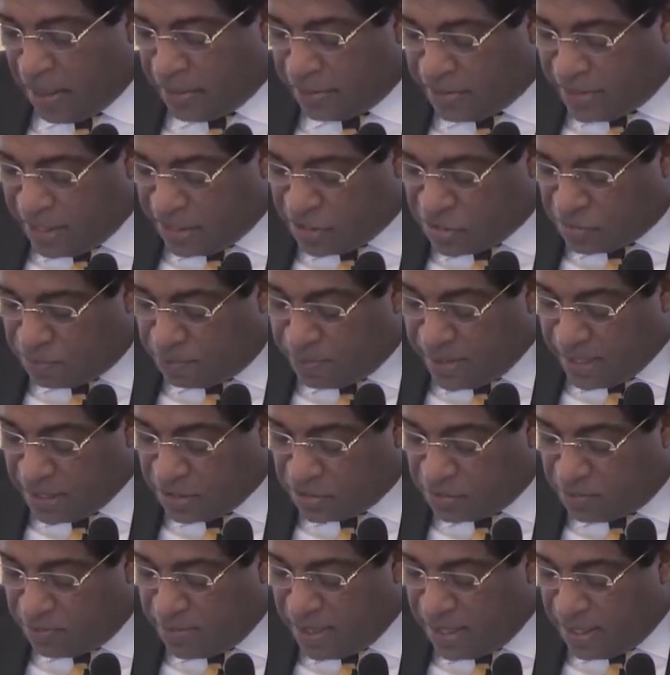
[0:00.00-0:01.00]
This
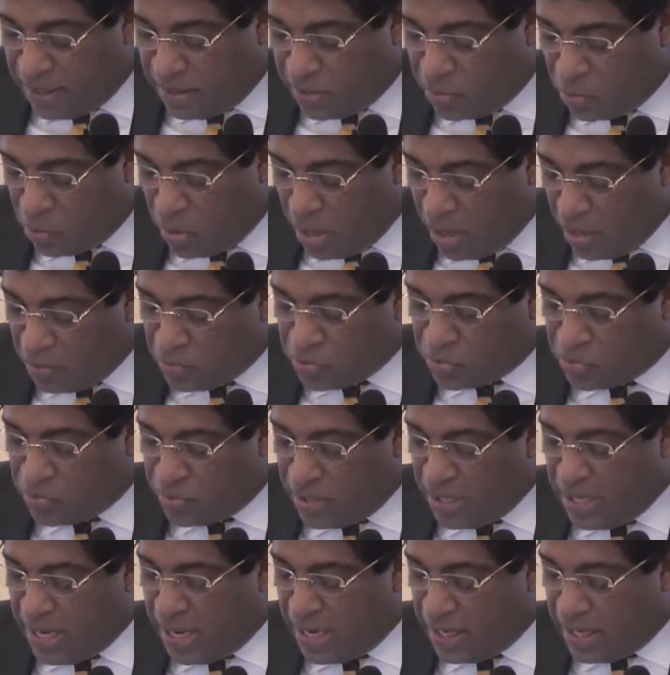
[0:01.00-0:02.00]
brings me to how
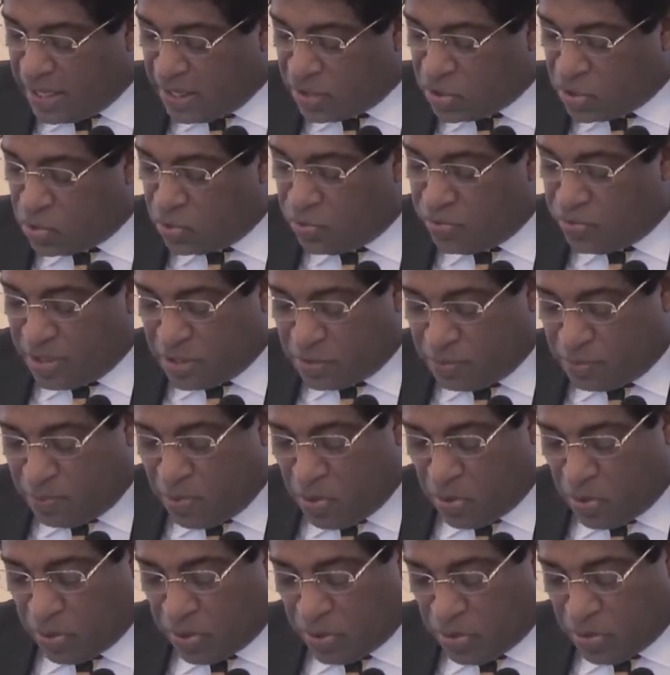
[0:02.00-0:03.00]
Sri Lanka should
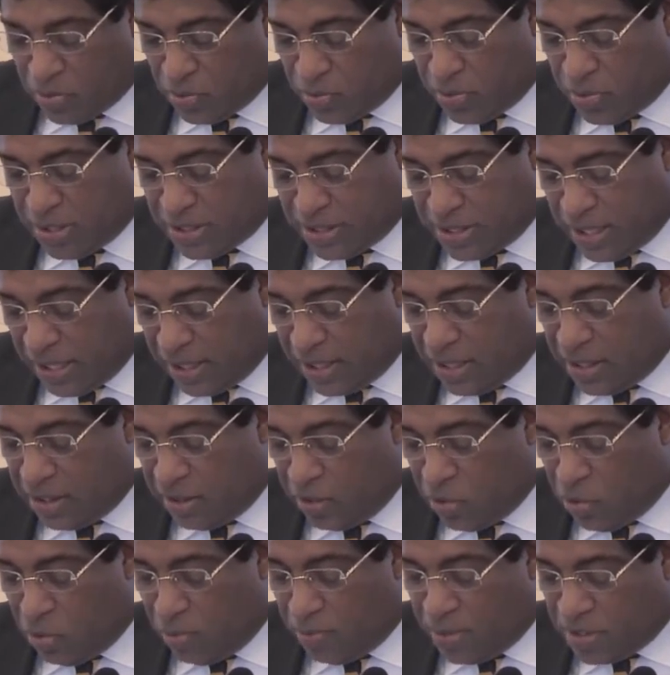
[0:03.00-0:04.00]
respond to the
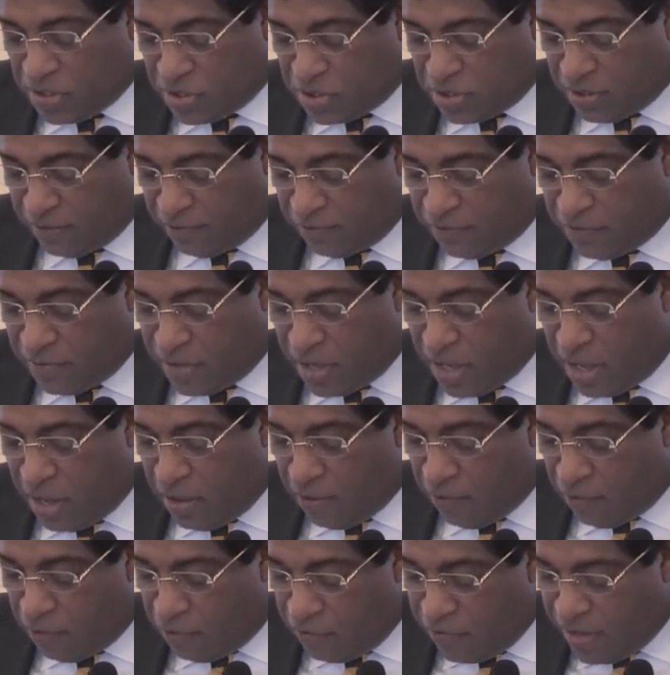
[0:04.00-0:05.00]
second global shift,
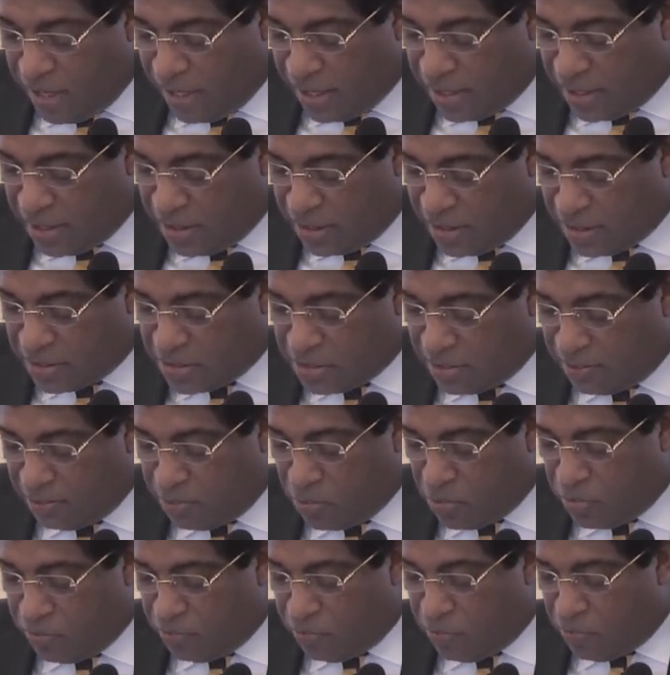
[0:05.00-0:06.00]
weaken the
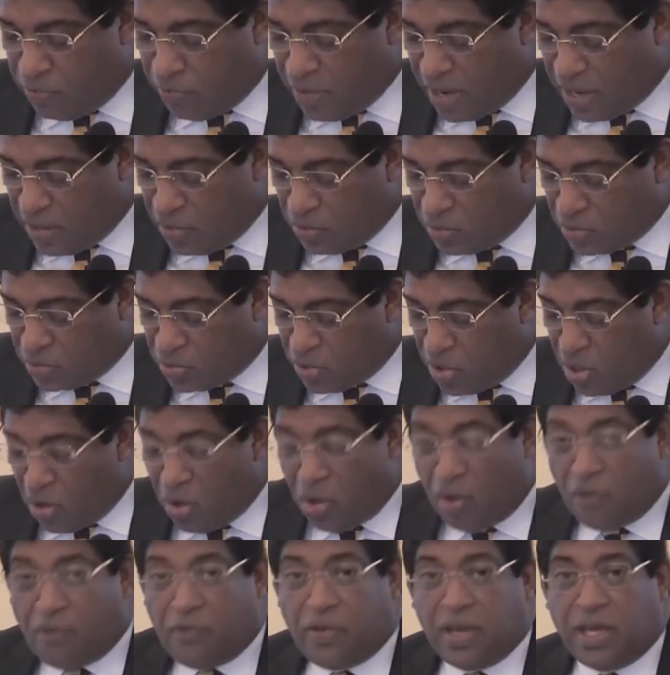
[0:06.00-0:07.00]
support for values
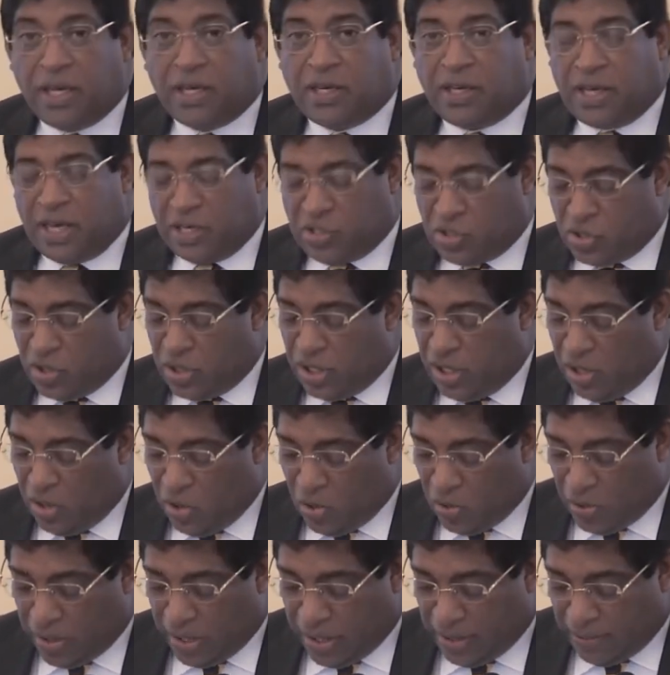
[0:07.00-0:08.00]
of international
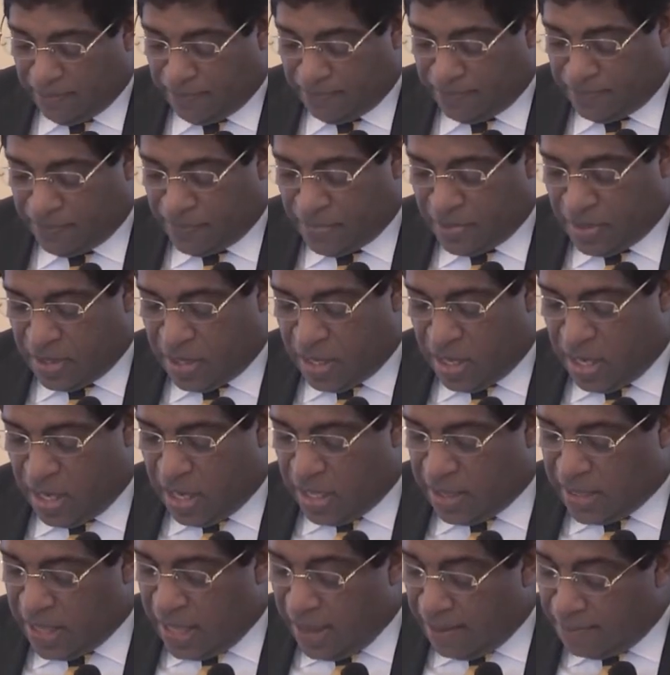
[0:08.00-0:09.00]
order.
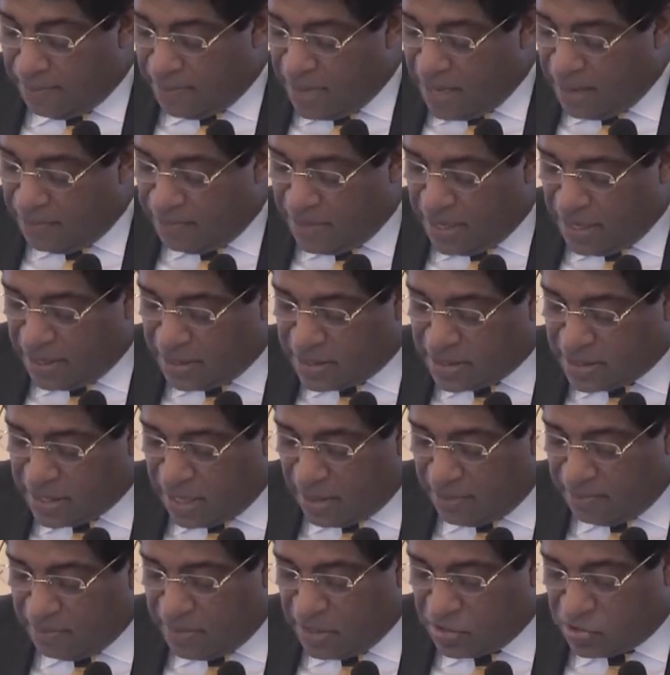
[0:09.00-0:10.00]
There may be
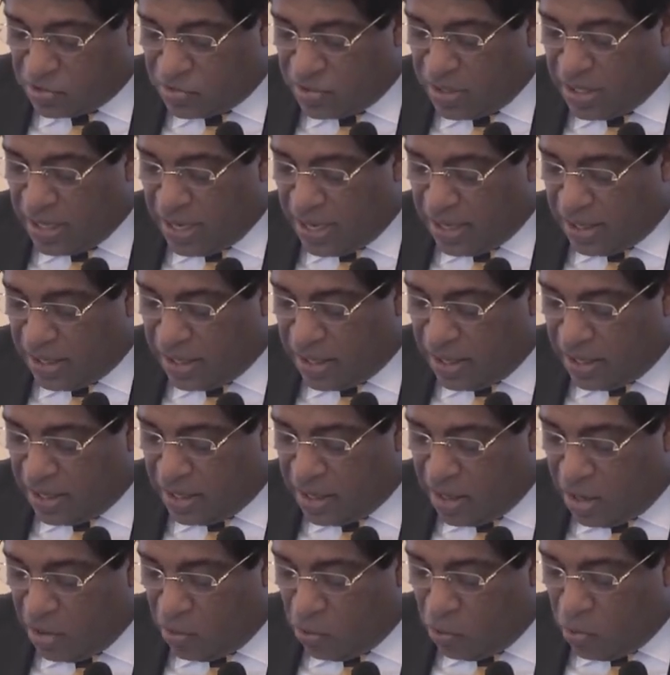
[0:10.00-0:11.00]
some in Sri Lanka
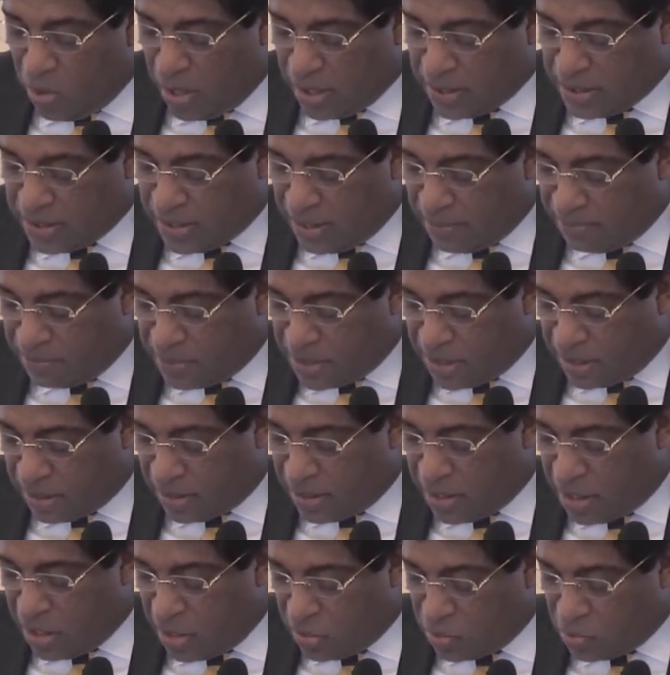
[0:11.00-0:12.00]
who are
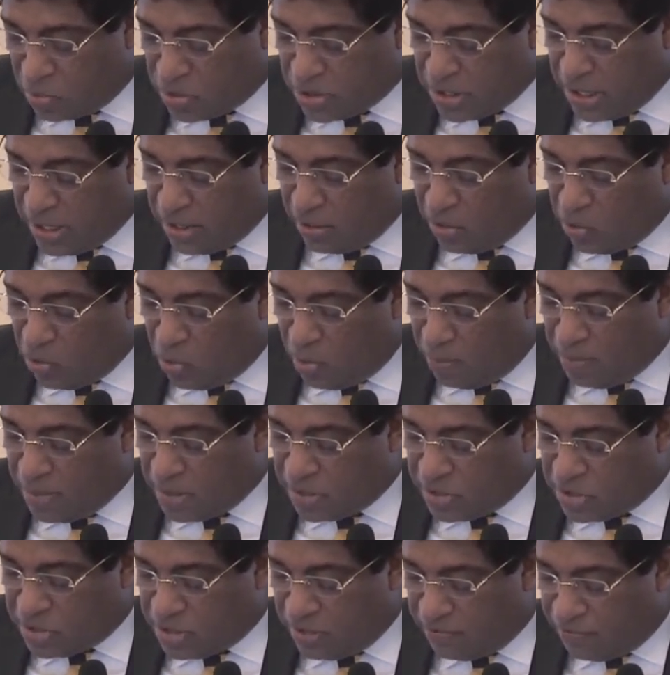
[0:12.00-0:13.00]
tempted to see
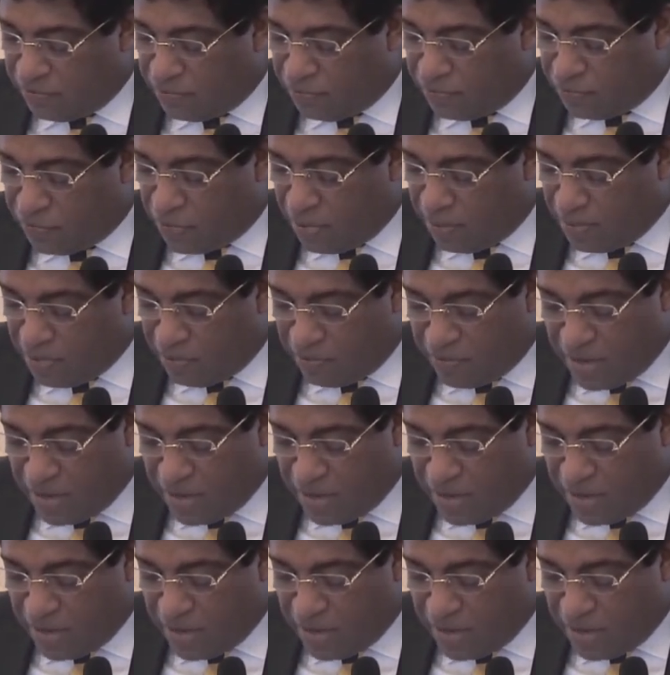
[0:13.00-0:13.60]
global shift from